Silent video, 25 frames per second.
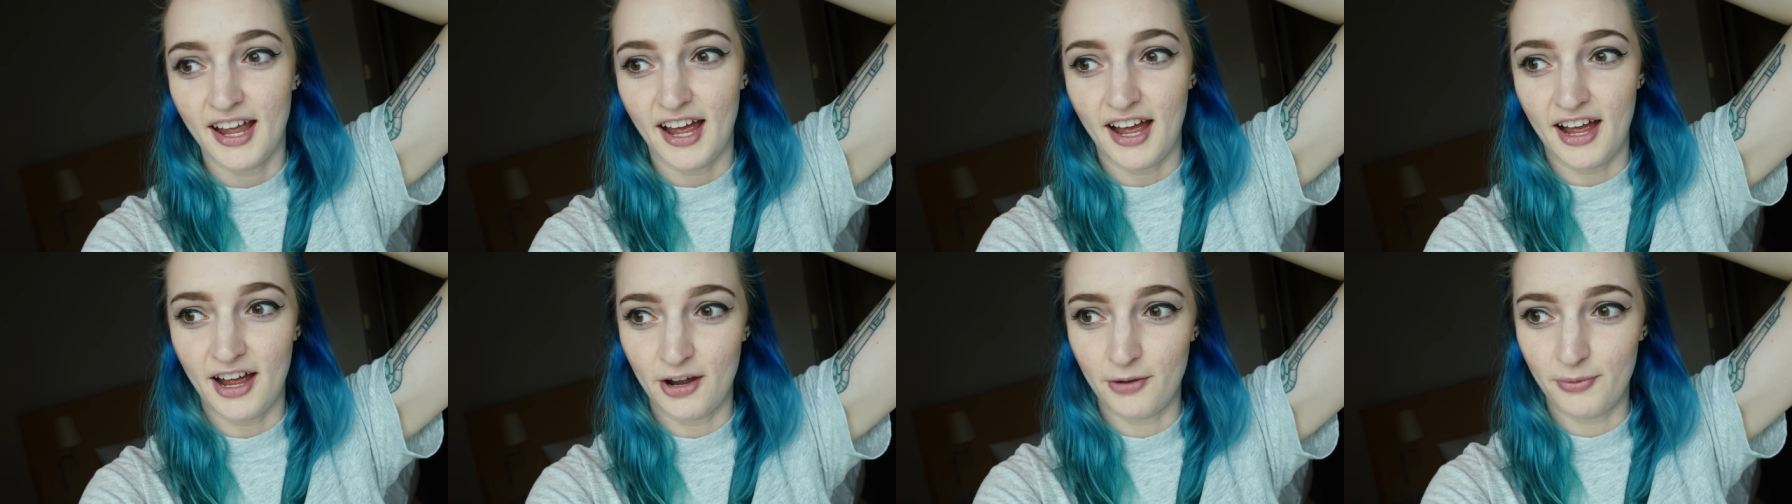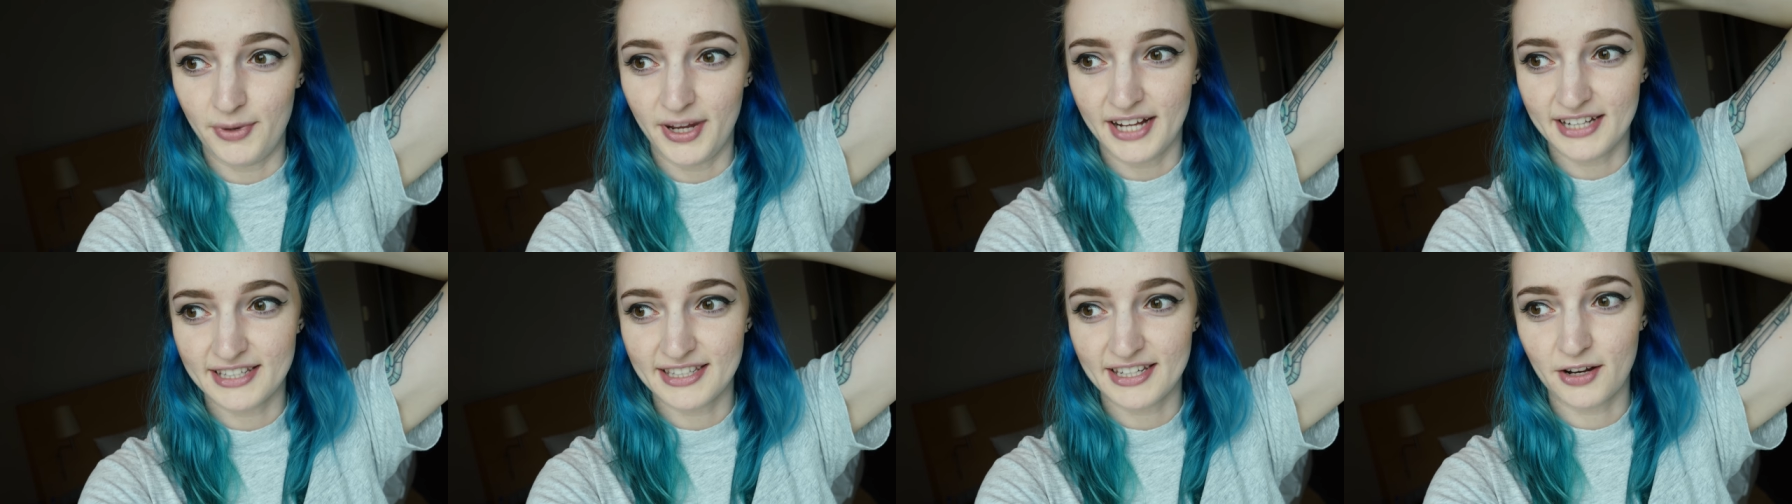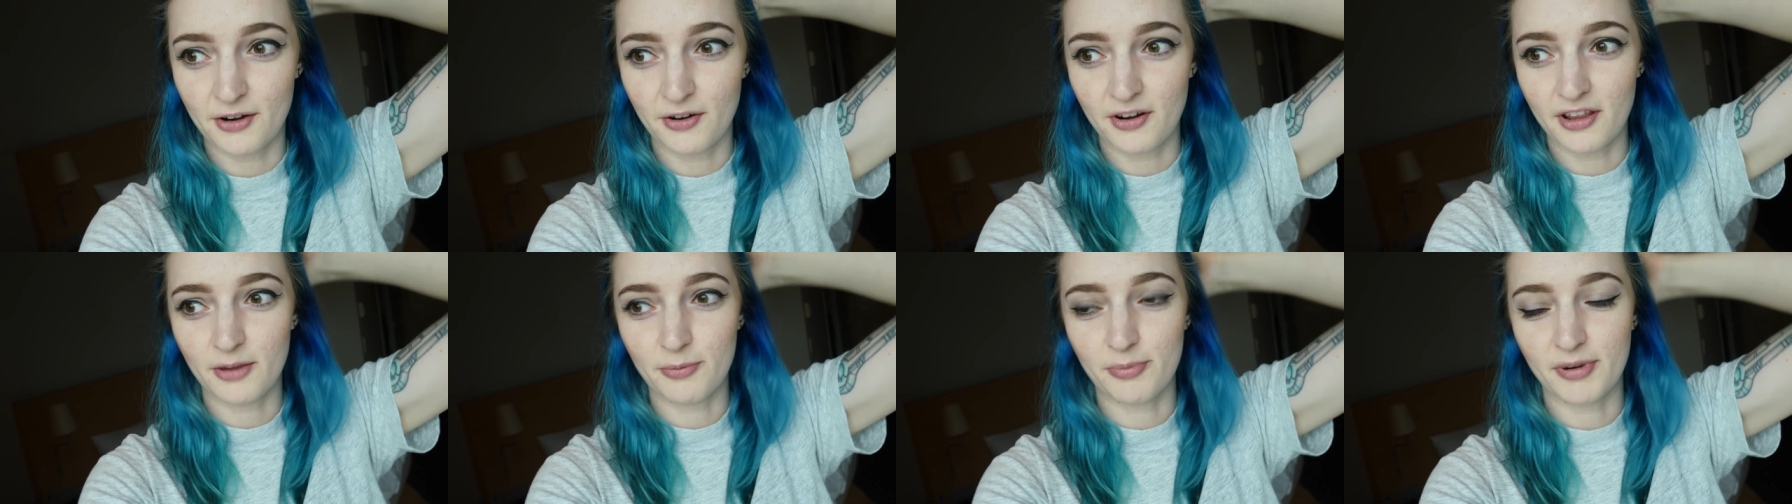Uh, we got to
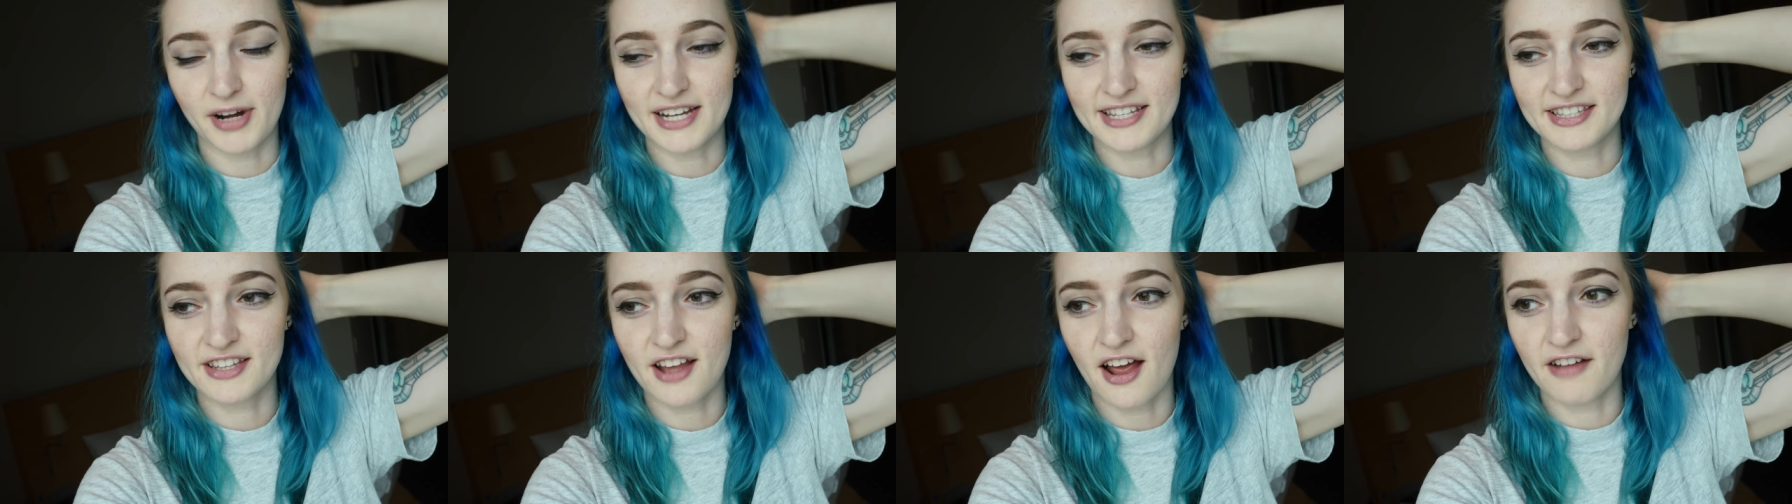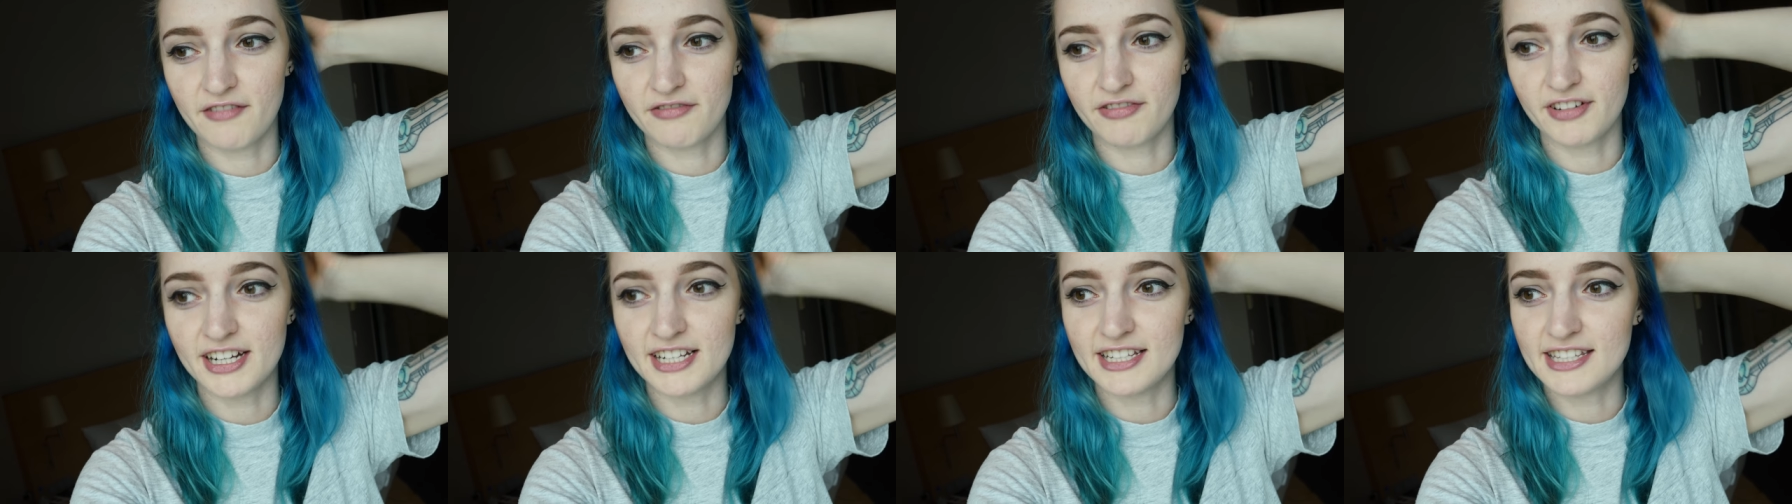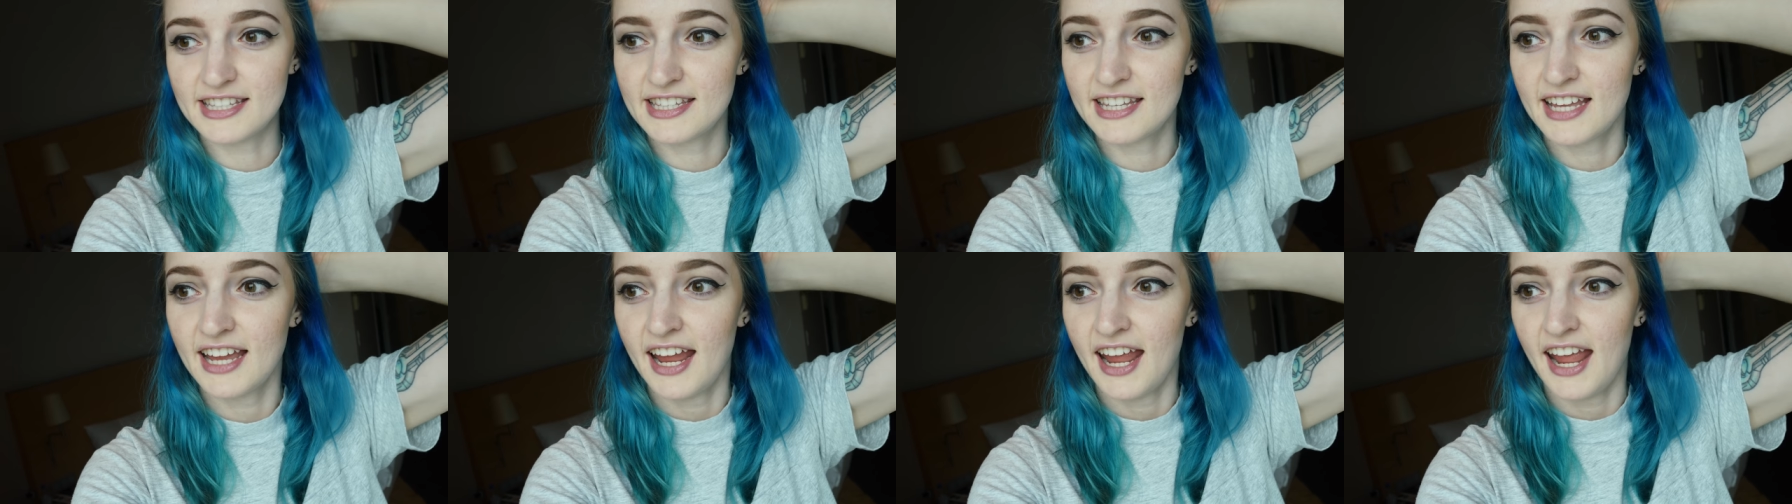go to the press
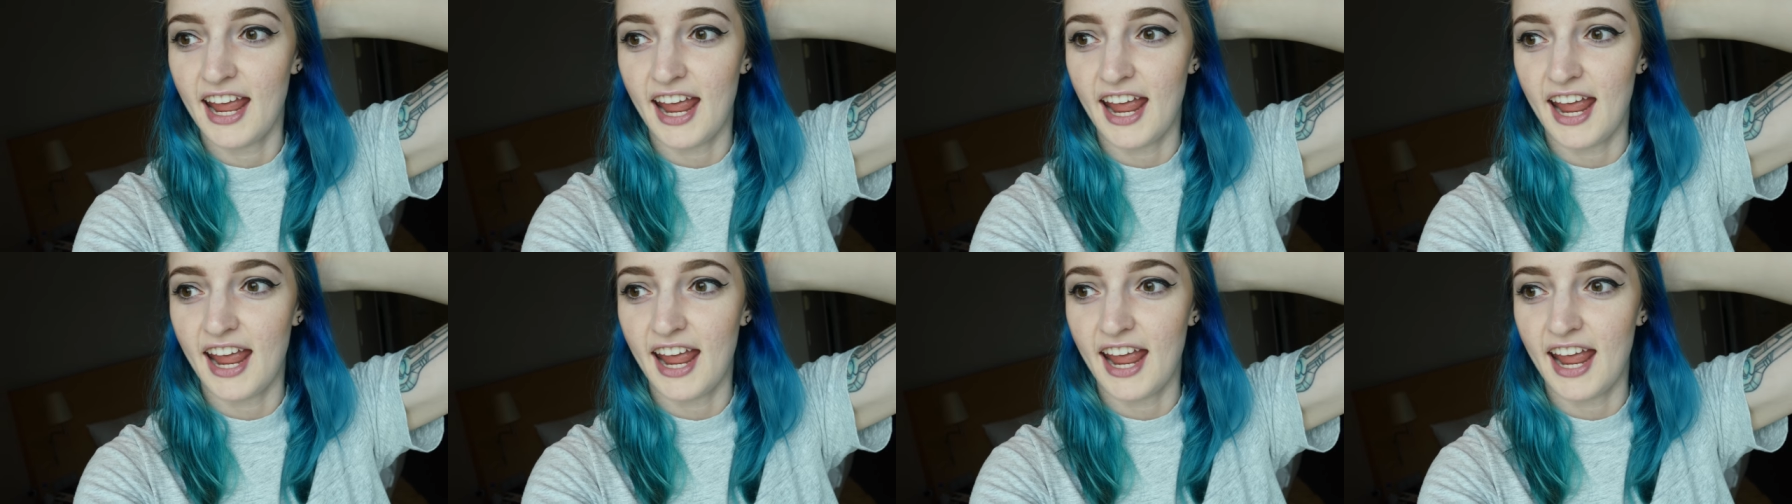conference